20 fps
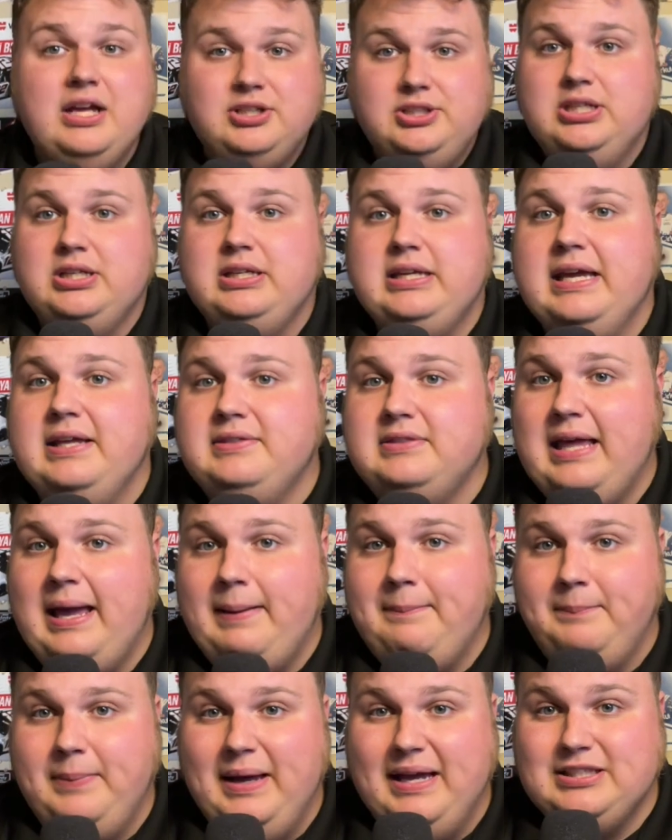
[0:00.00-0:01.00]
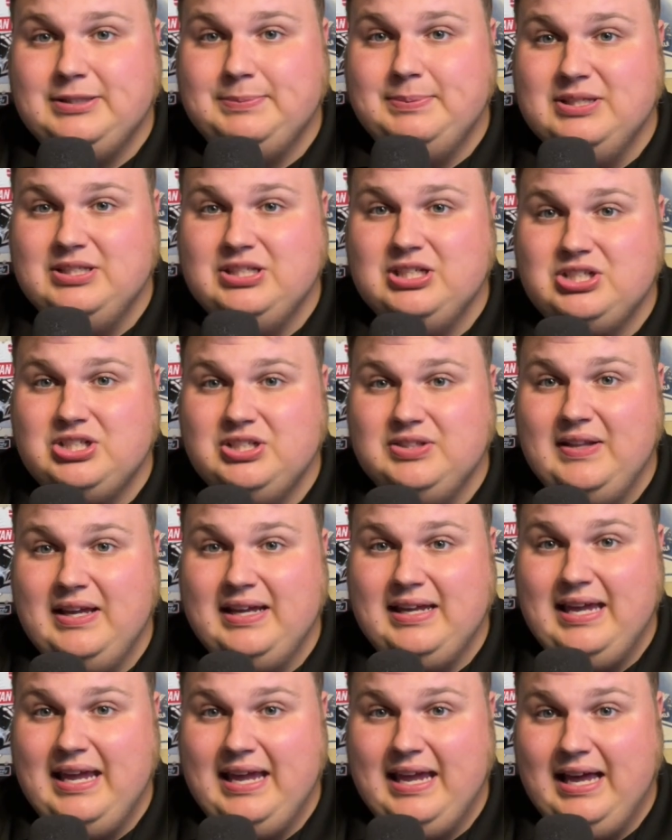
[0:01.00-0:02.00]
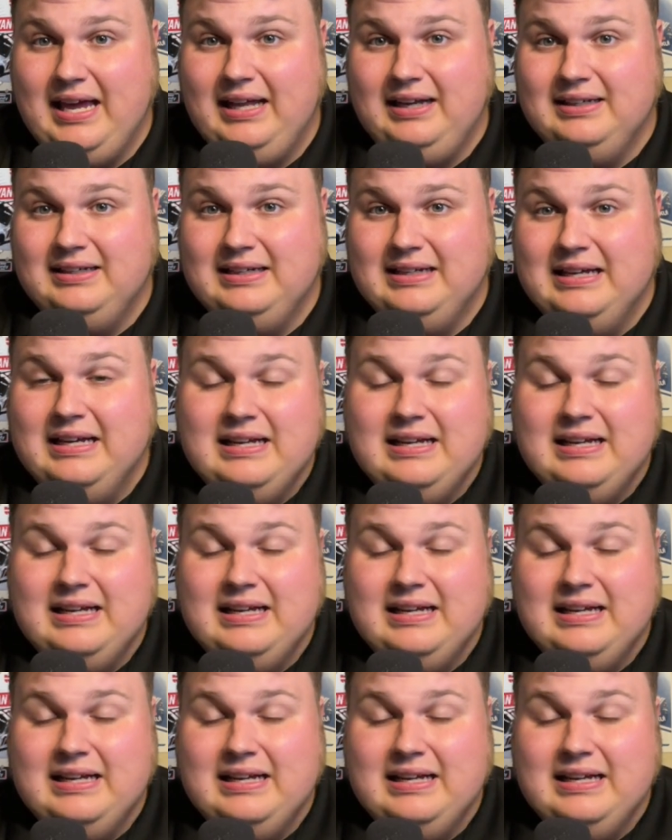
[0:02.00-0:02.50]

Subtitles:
to get that best position they can